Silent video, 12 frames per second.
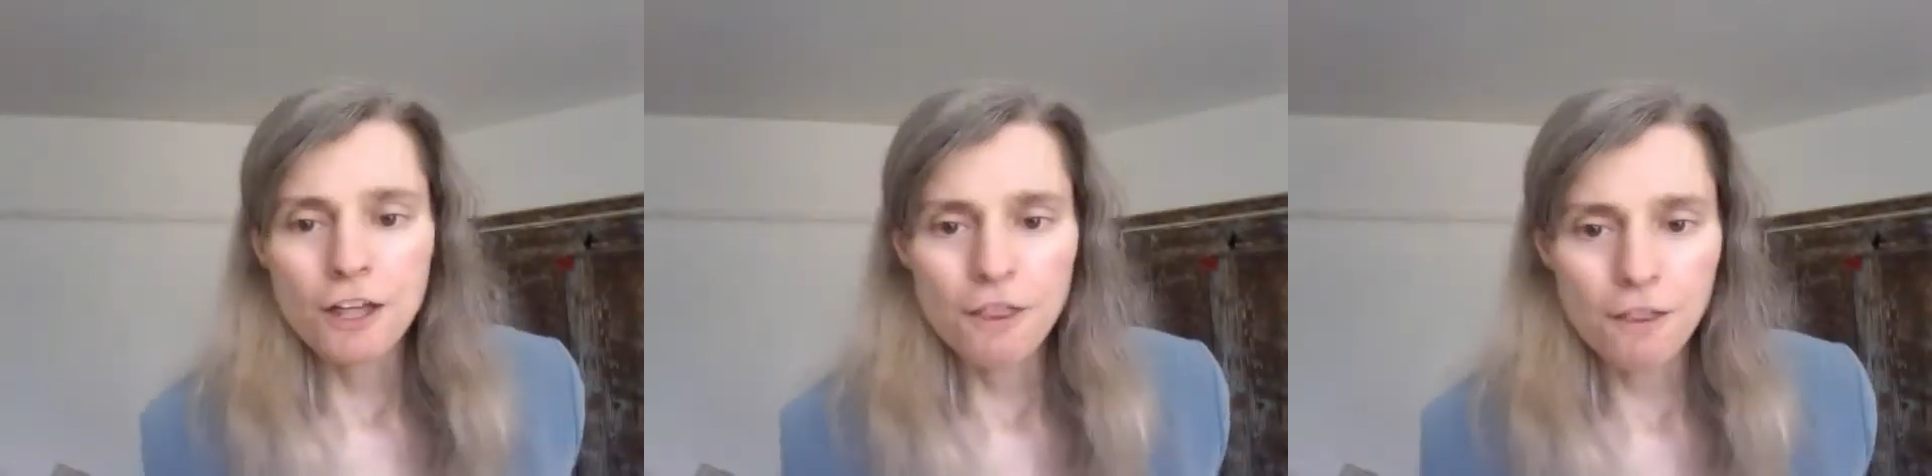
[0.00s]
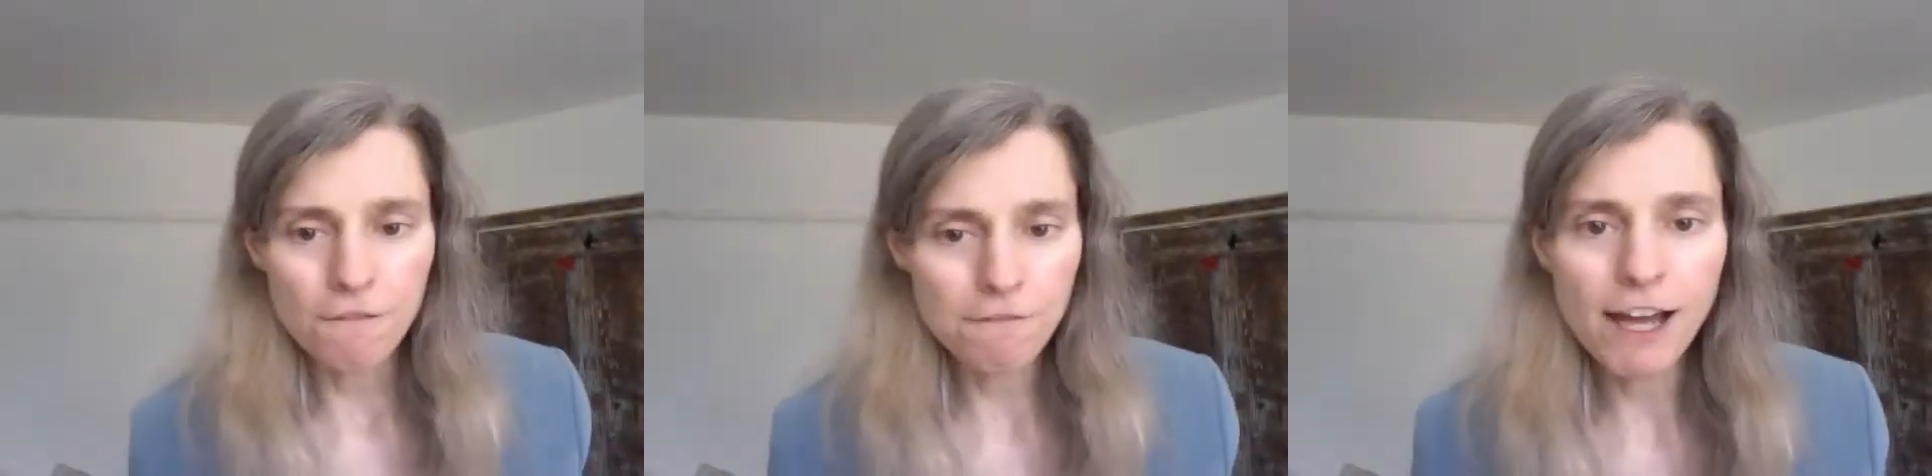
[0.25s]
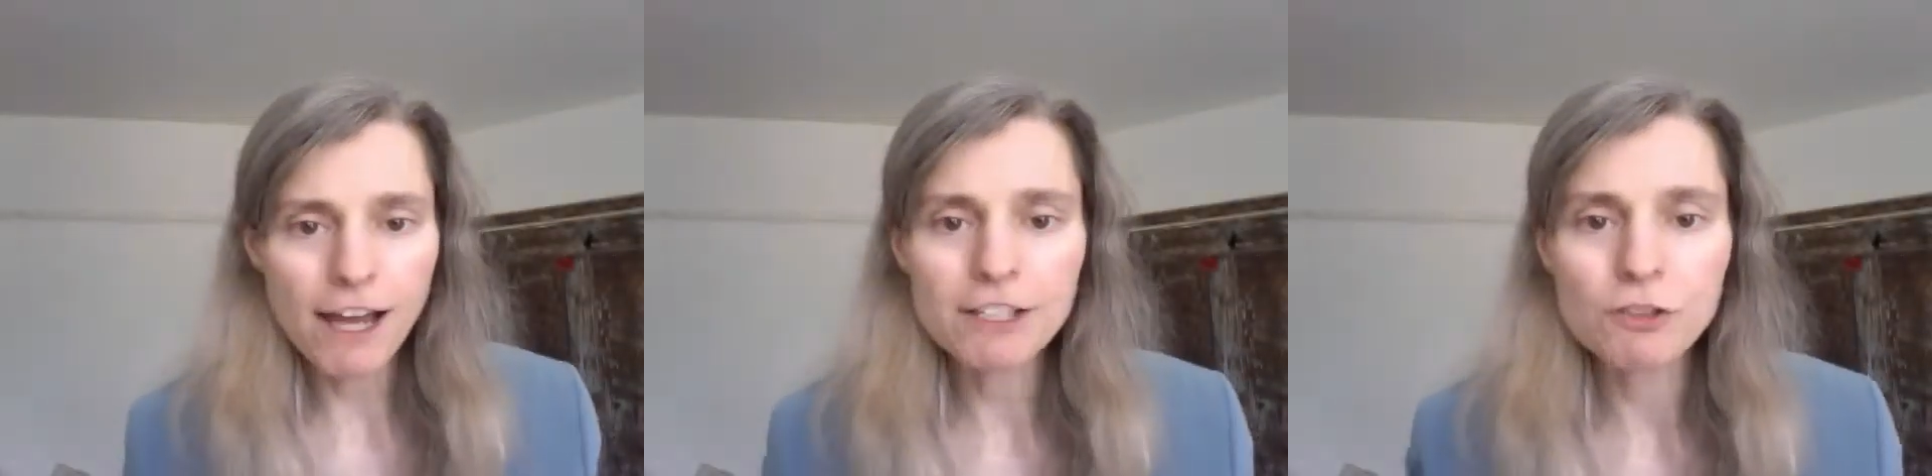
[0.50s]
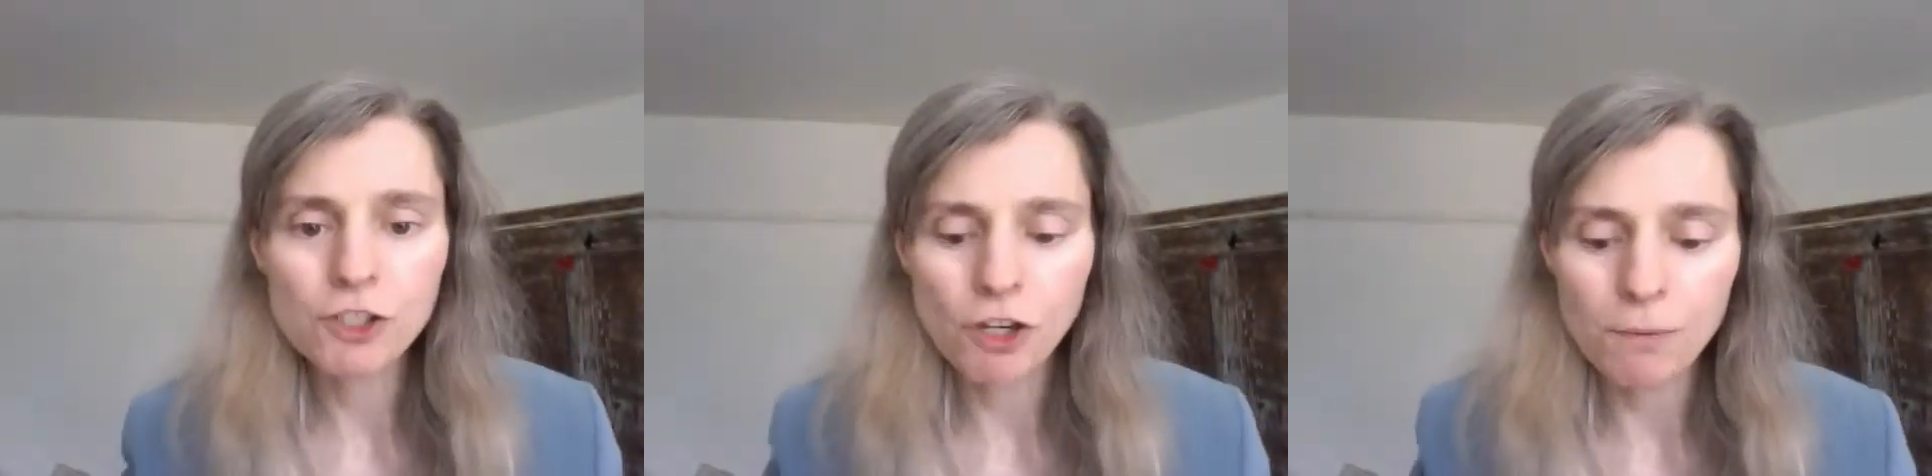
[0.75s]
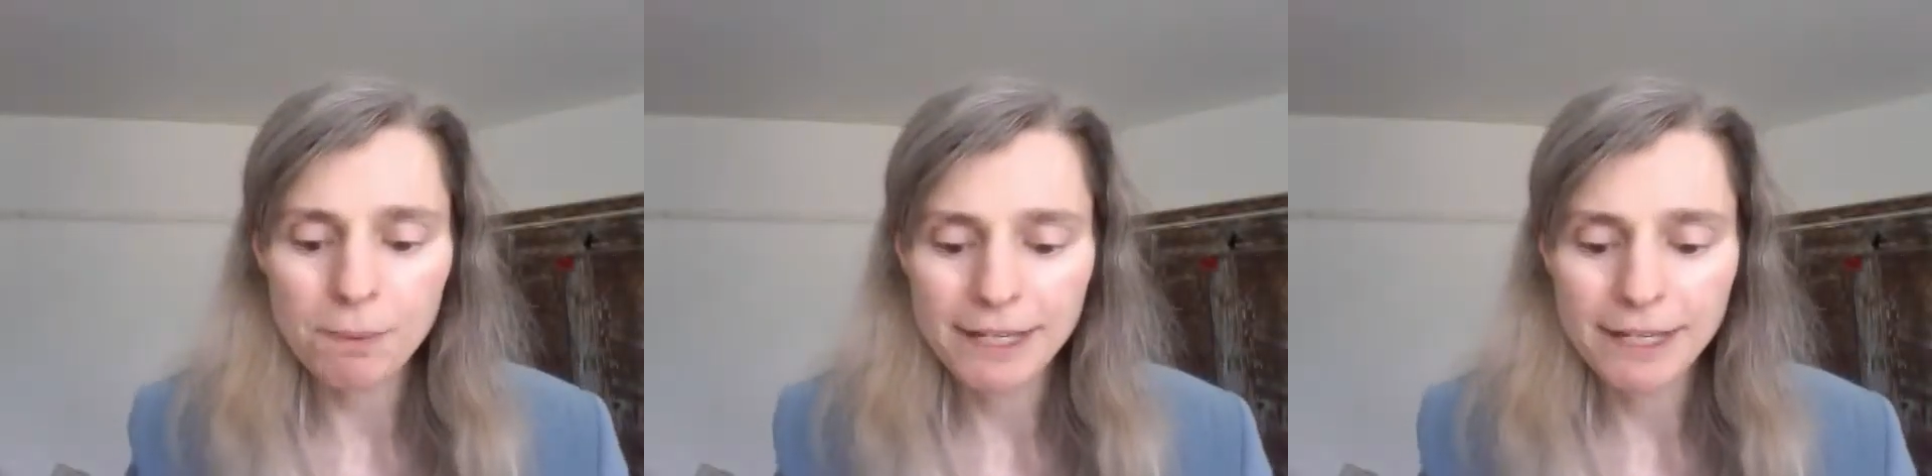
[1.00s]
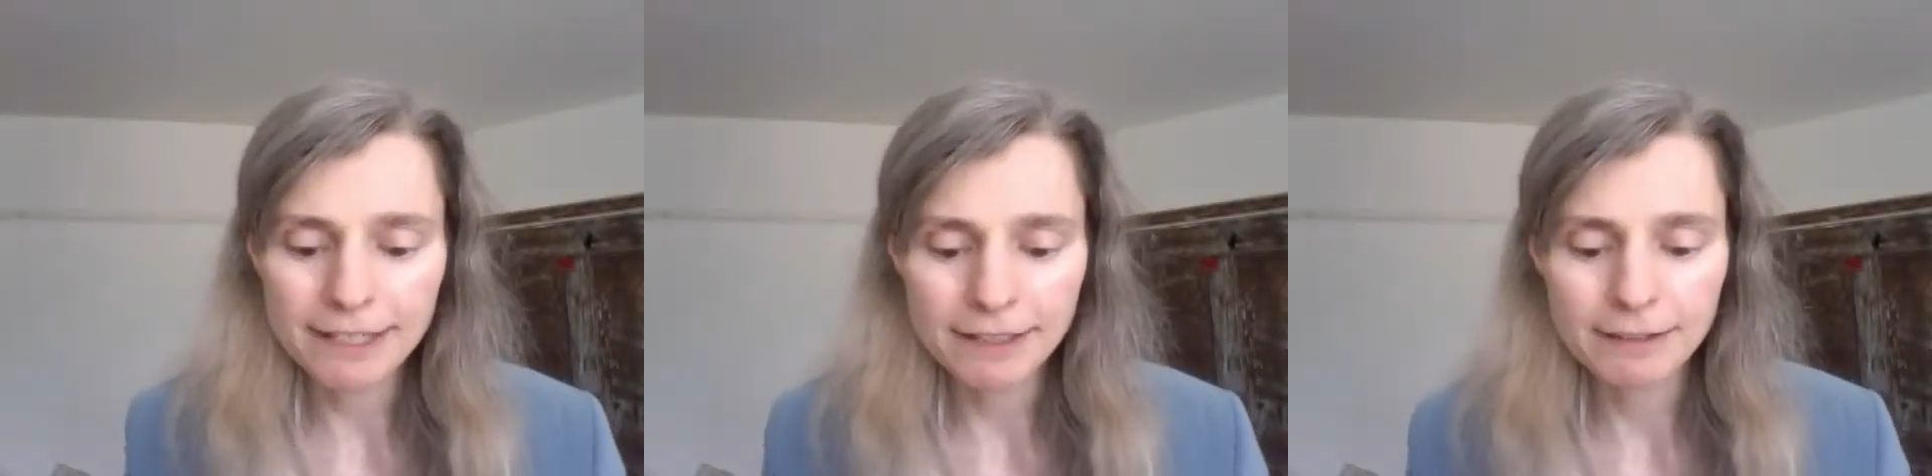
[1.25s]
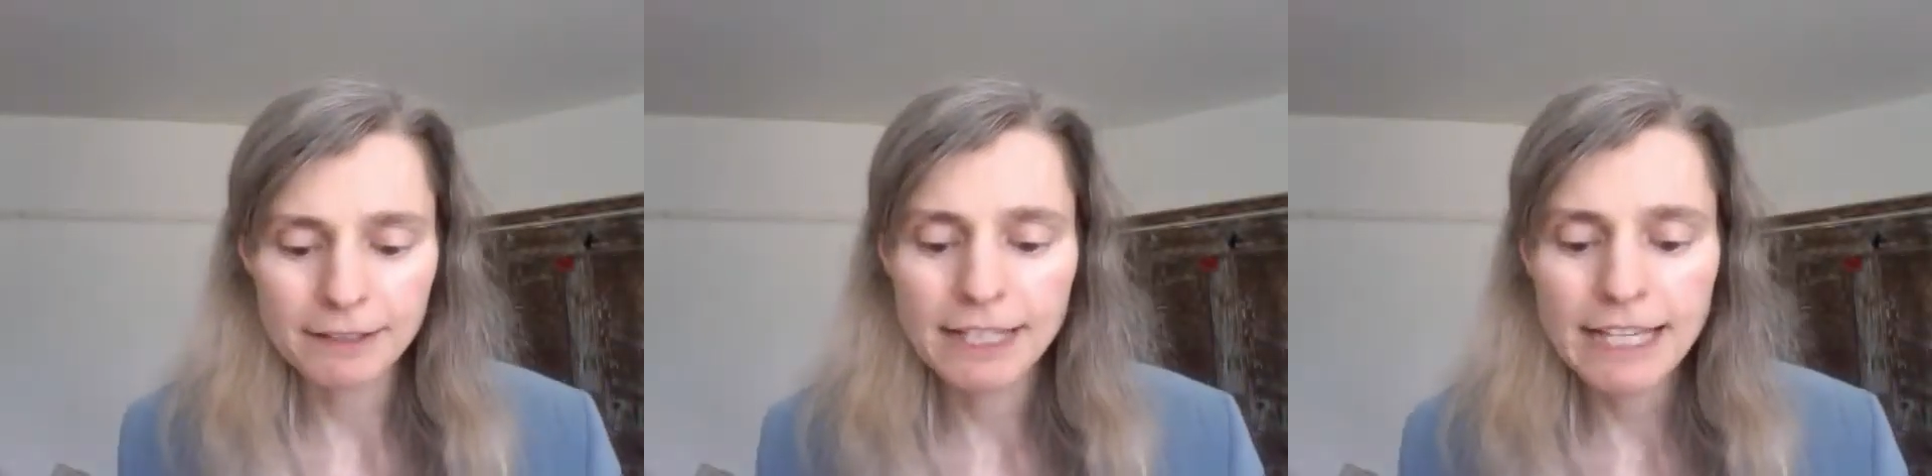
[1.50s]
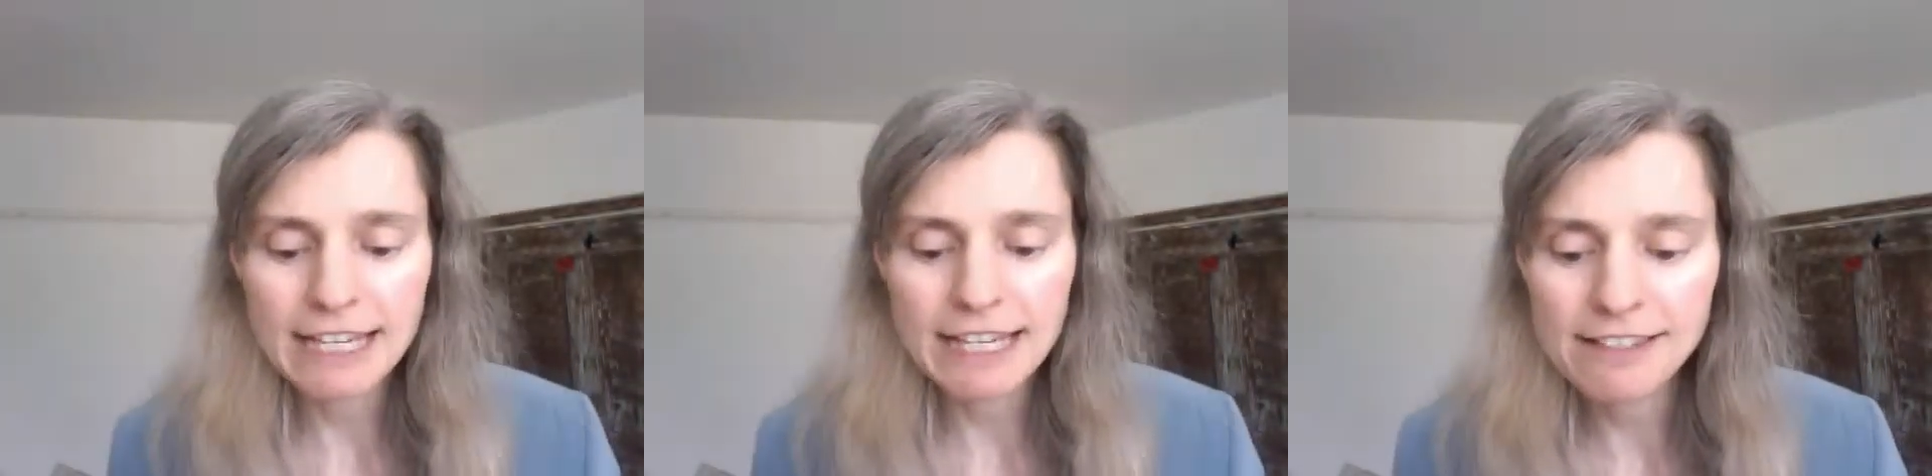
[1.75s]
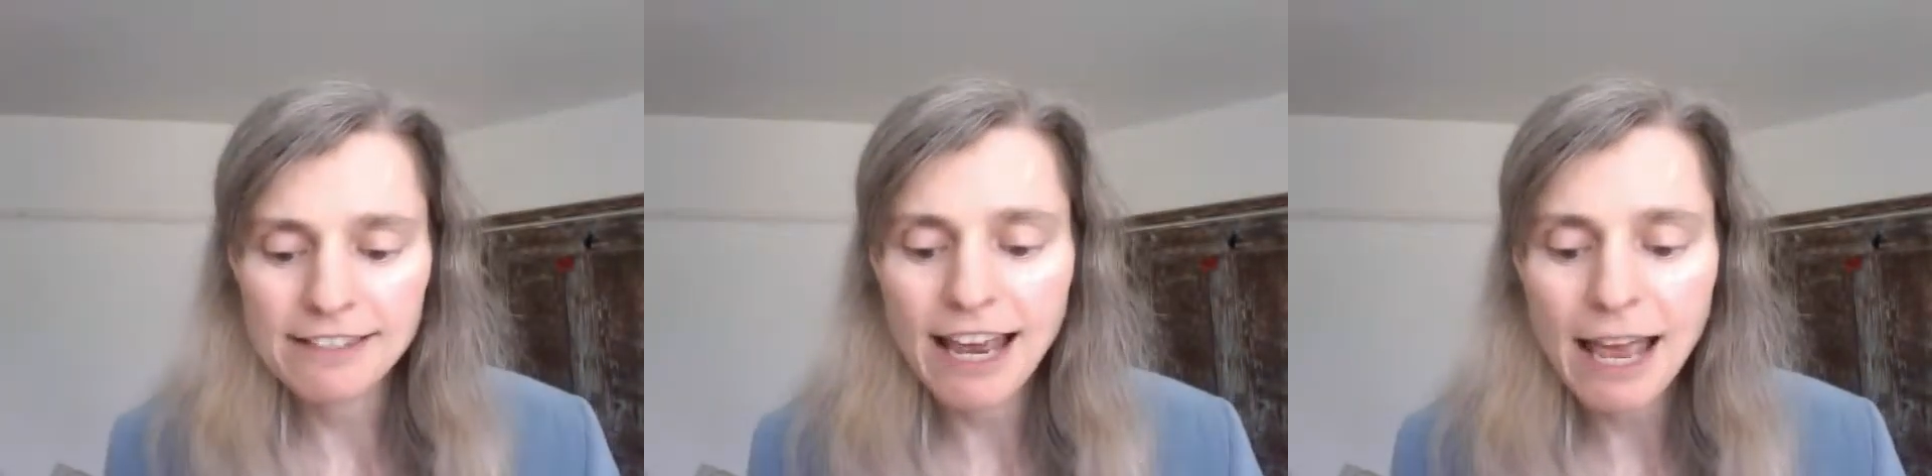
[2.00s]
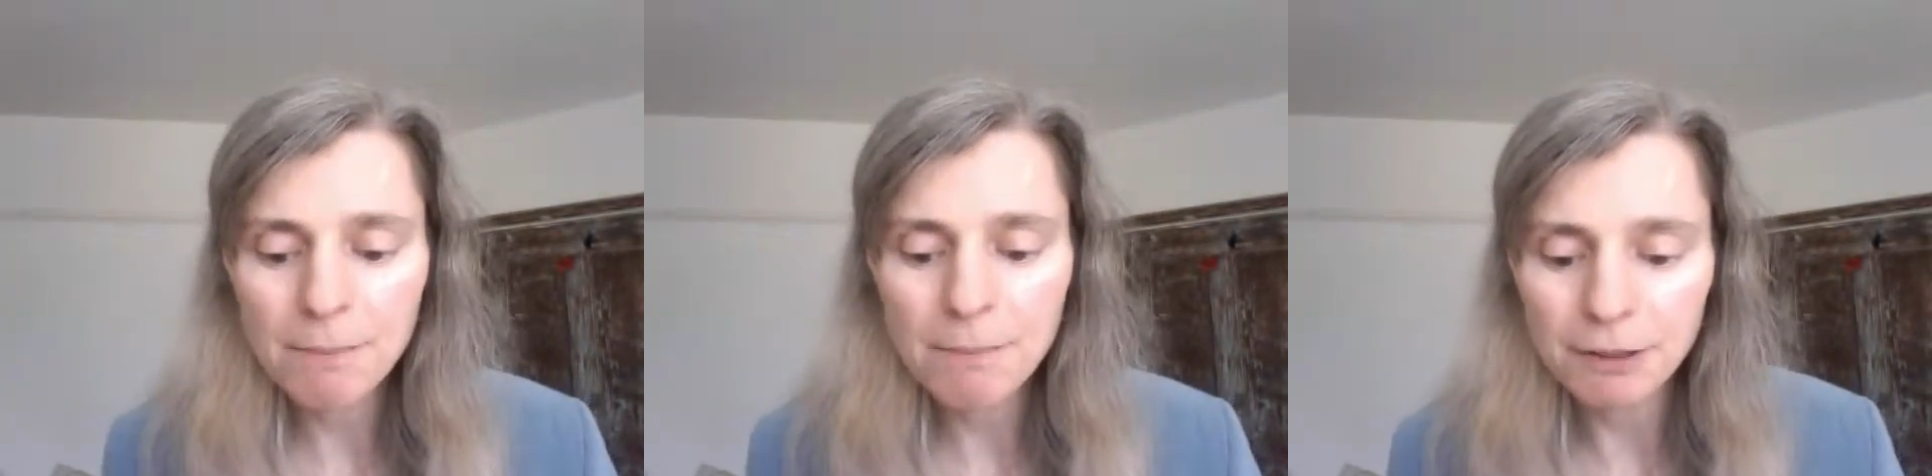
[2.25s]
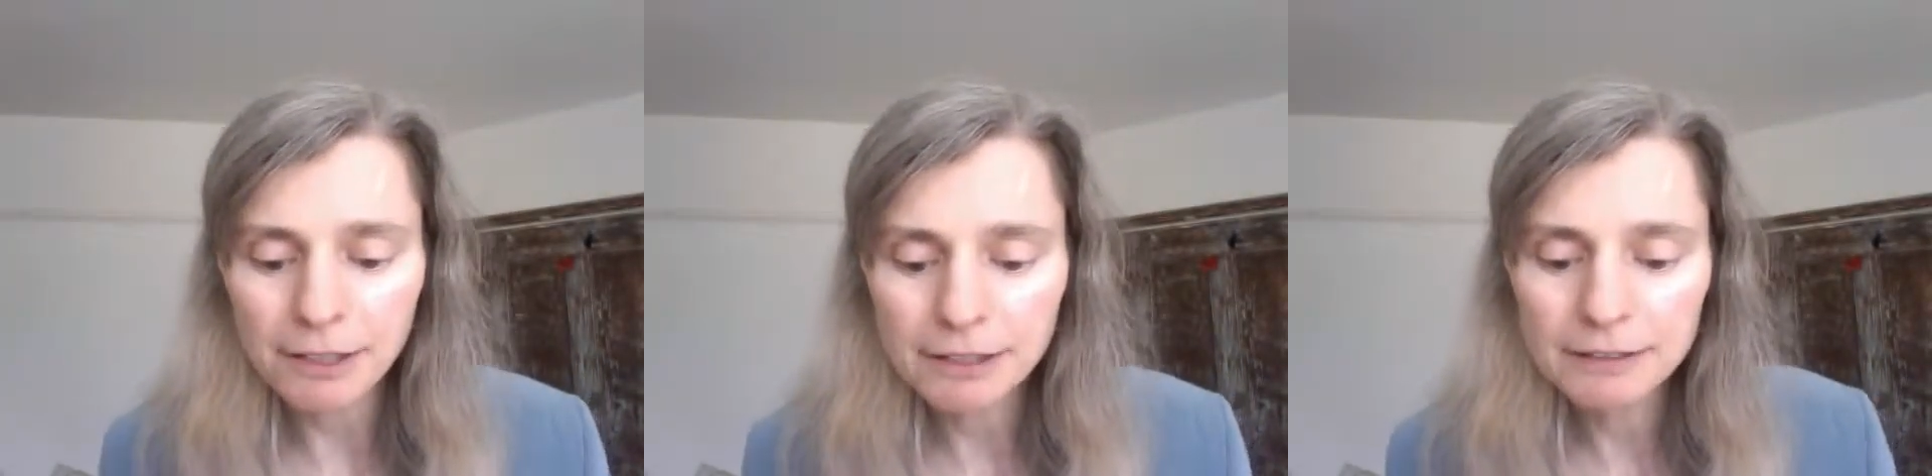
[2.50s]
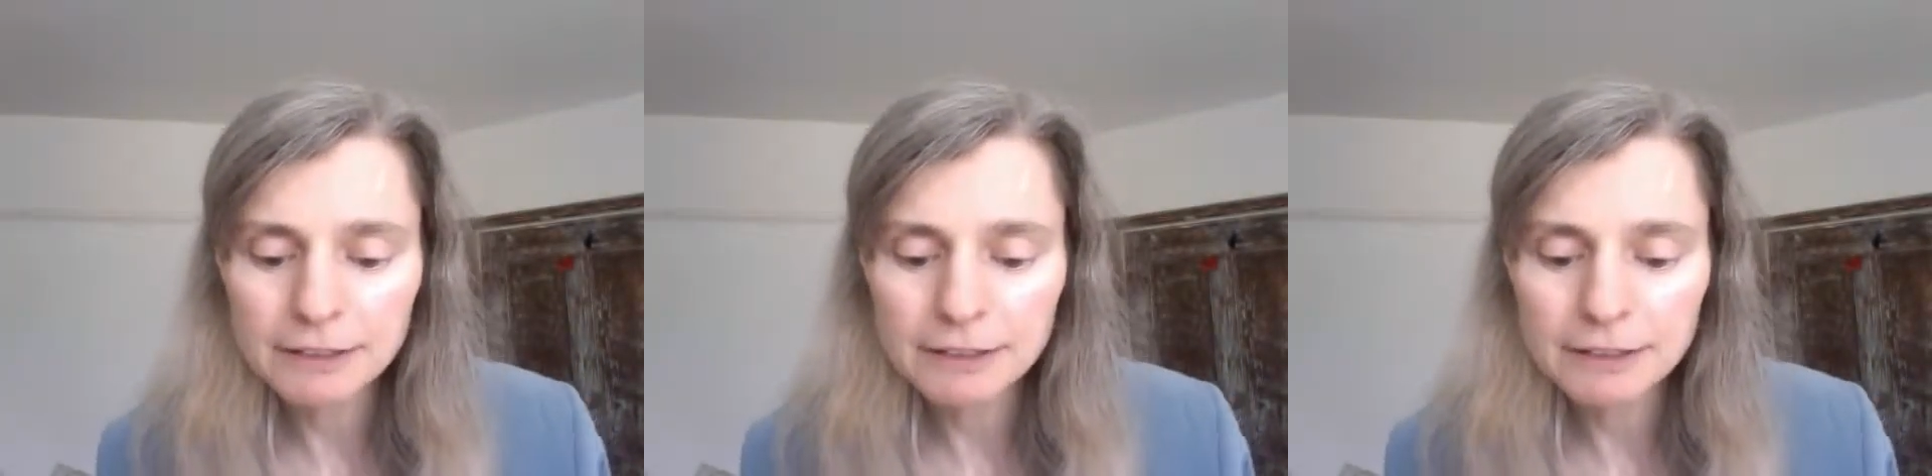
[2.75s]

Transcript: The final topic is timbre.